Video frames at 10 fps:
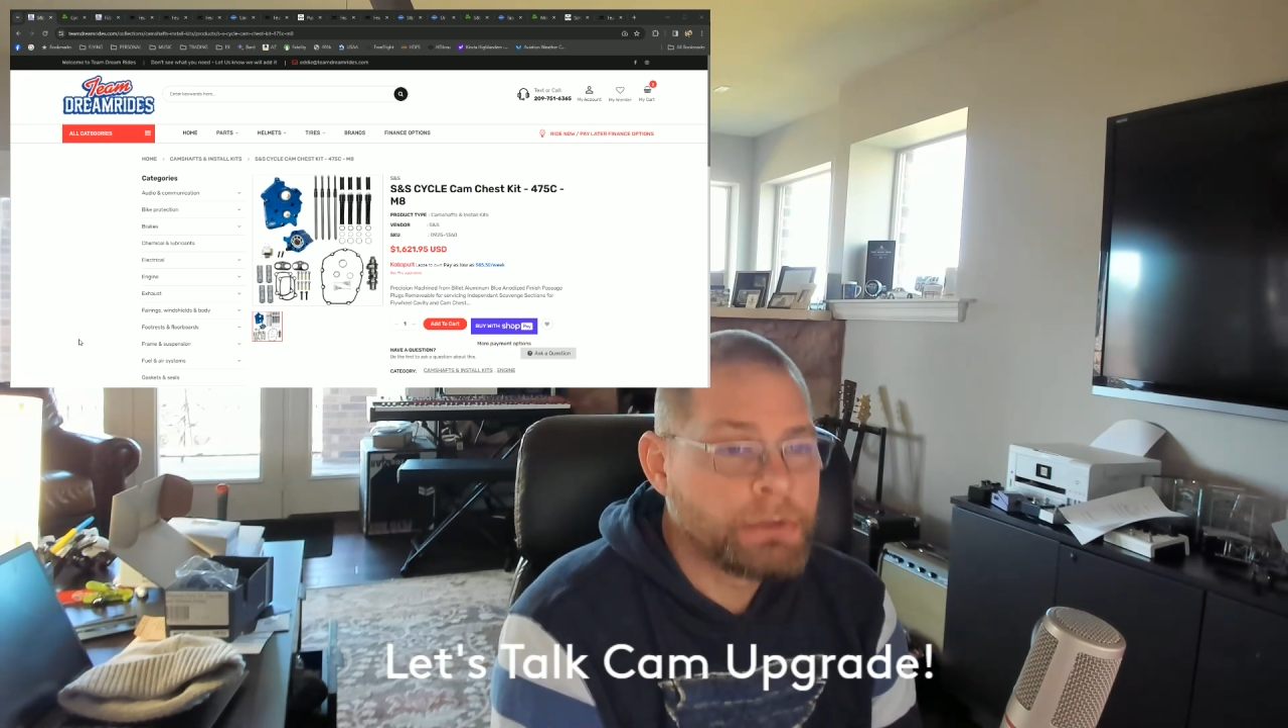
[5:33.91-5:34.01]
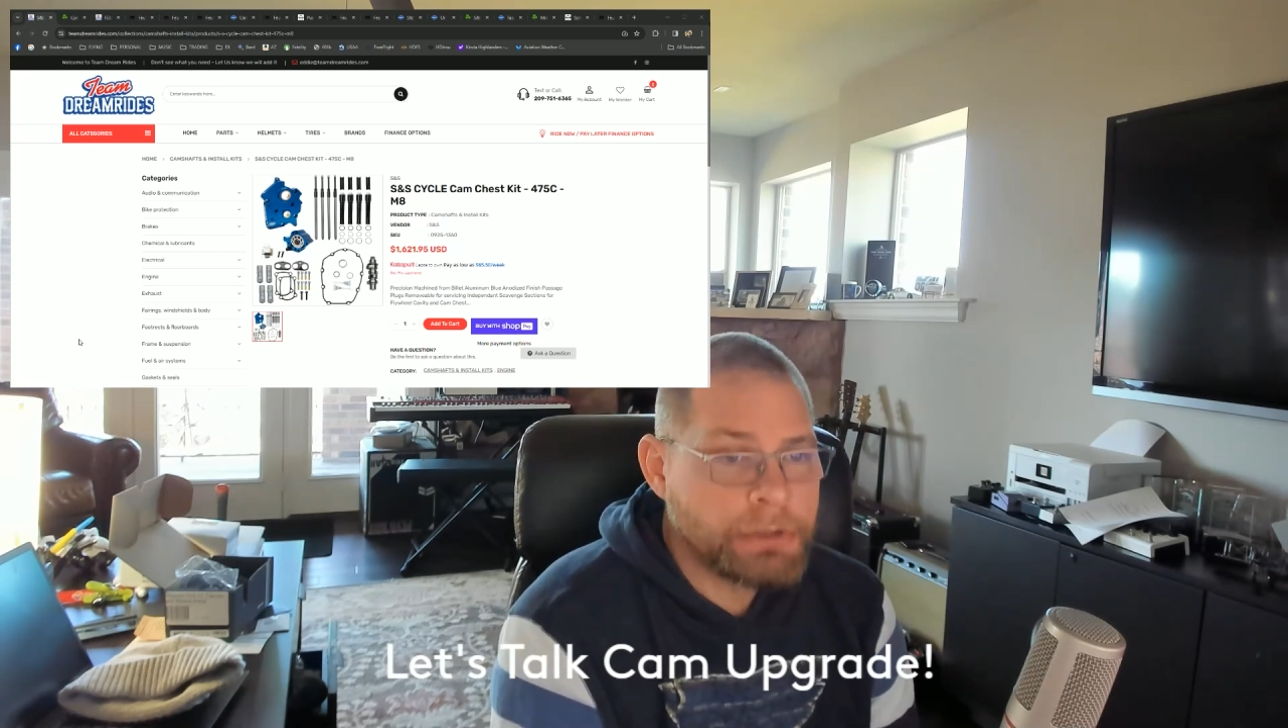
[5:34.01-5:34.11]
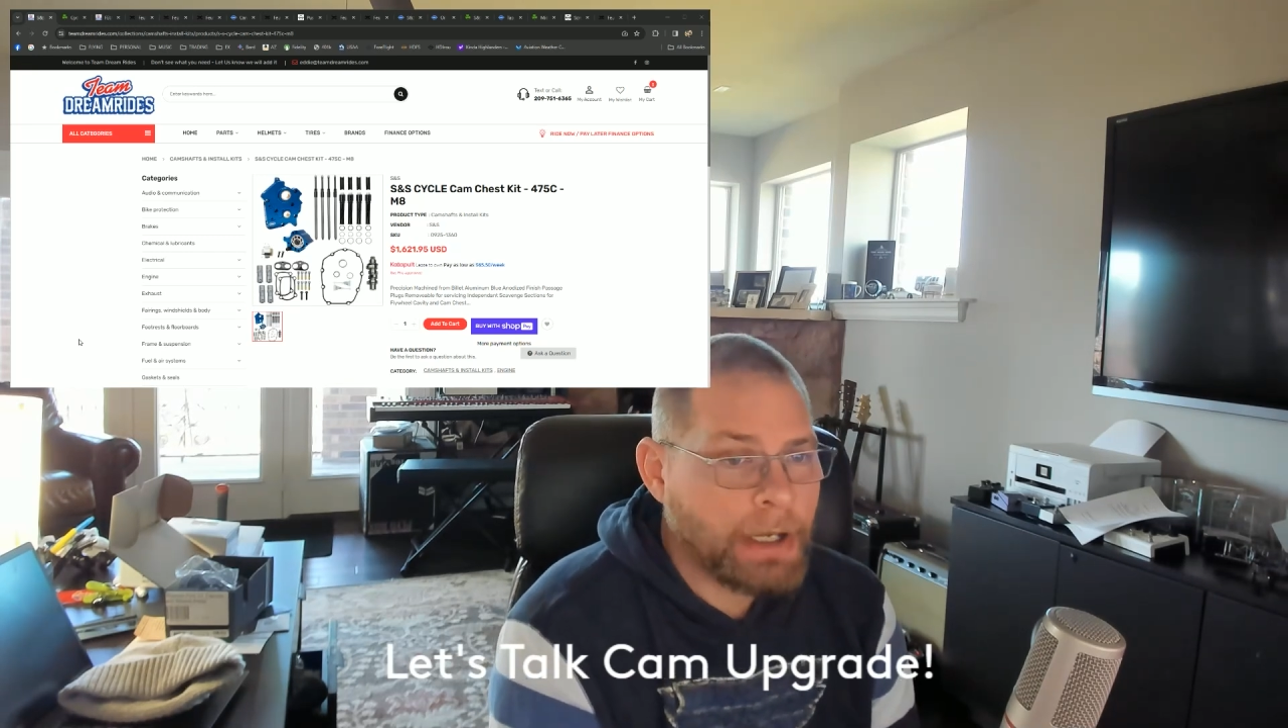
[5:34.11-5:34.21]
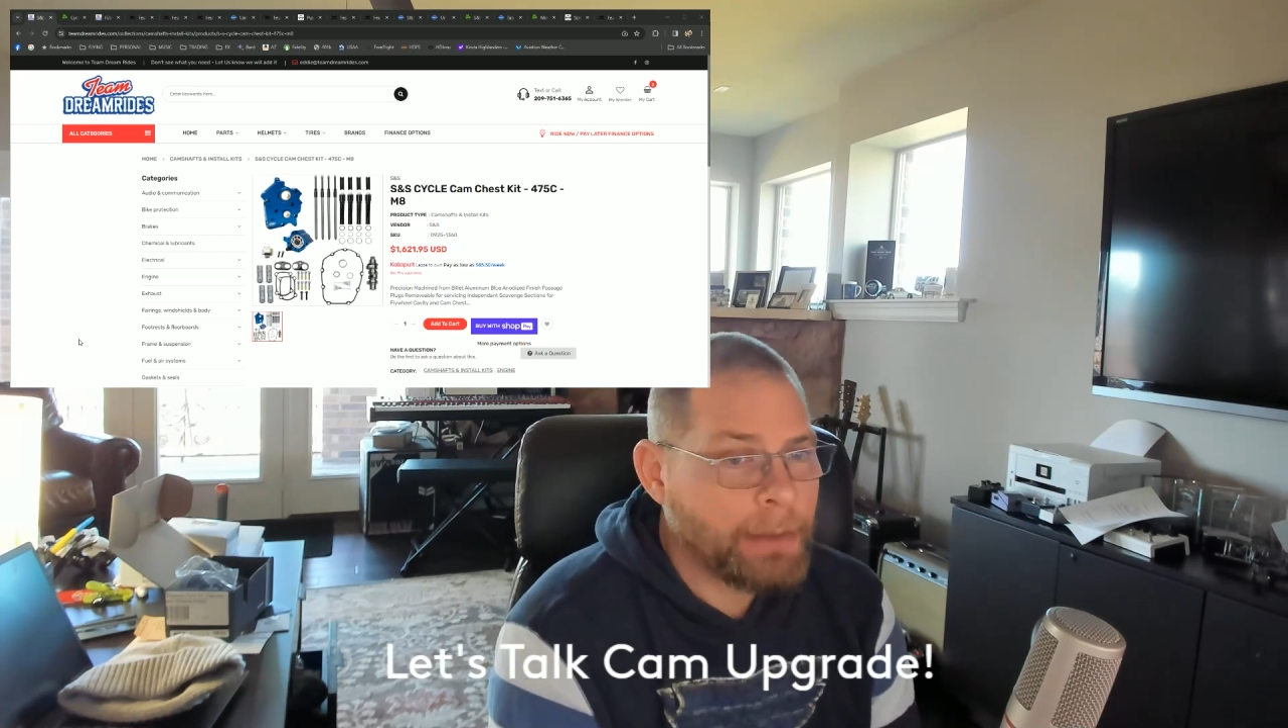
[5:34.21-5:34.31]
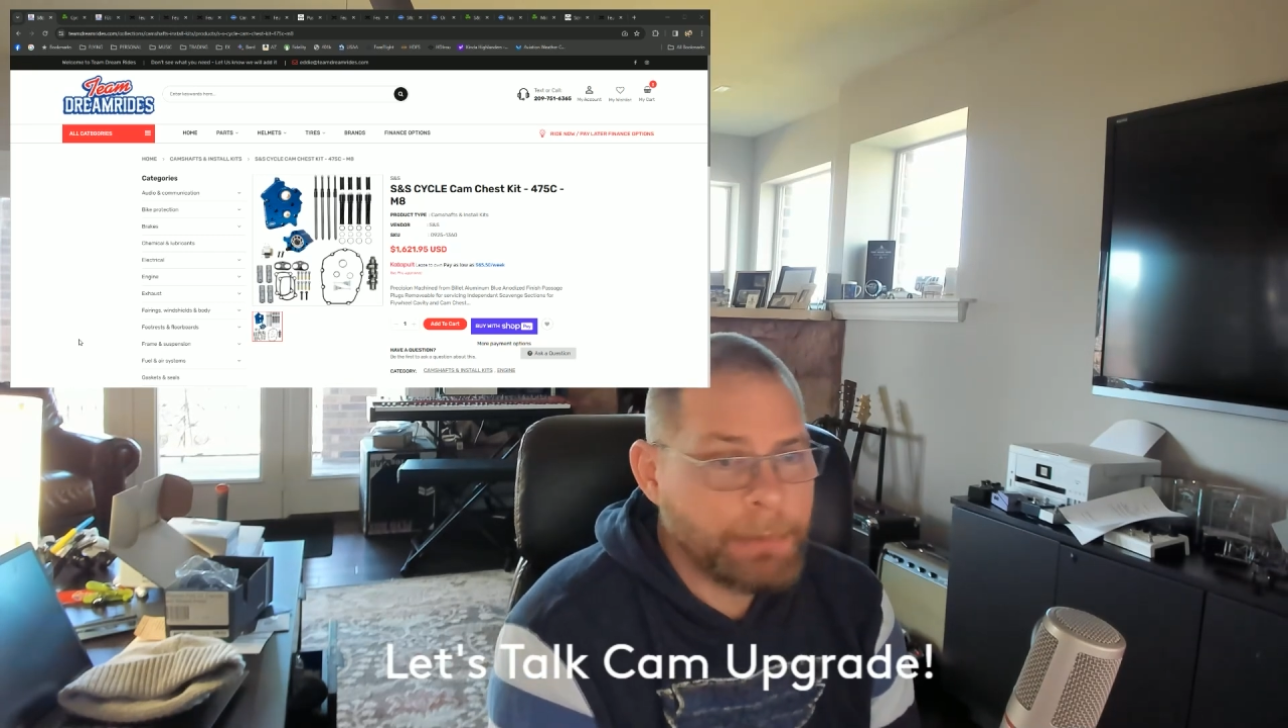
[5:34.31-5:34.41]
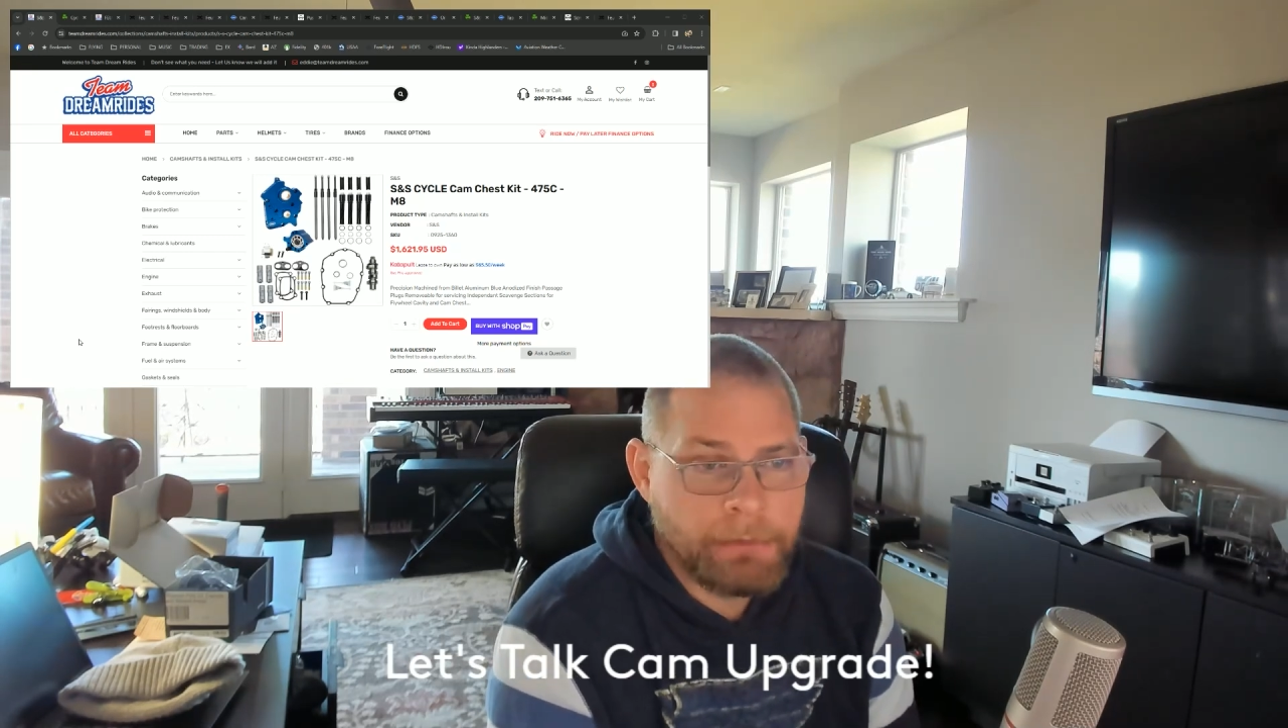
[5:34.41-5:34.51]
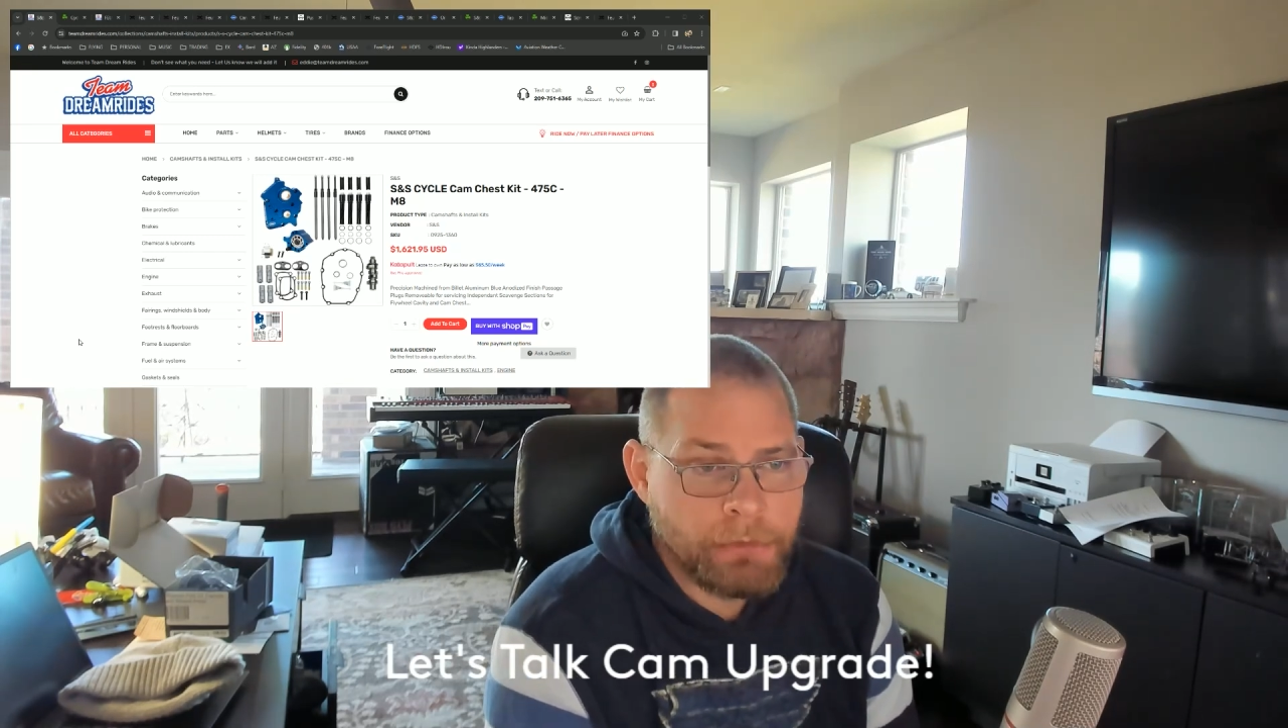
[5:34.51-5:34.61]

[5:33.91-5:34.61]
shop and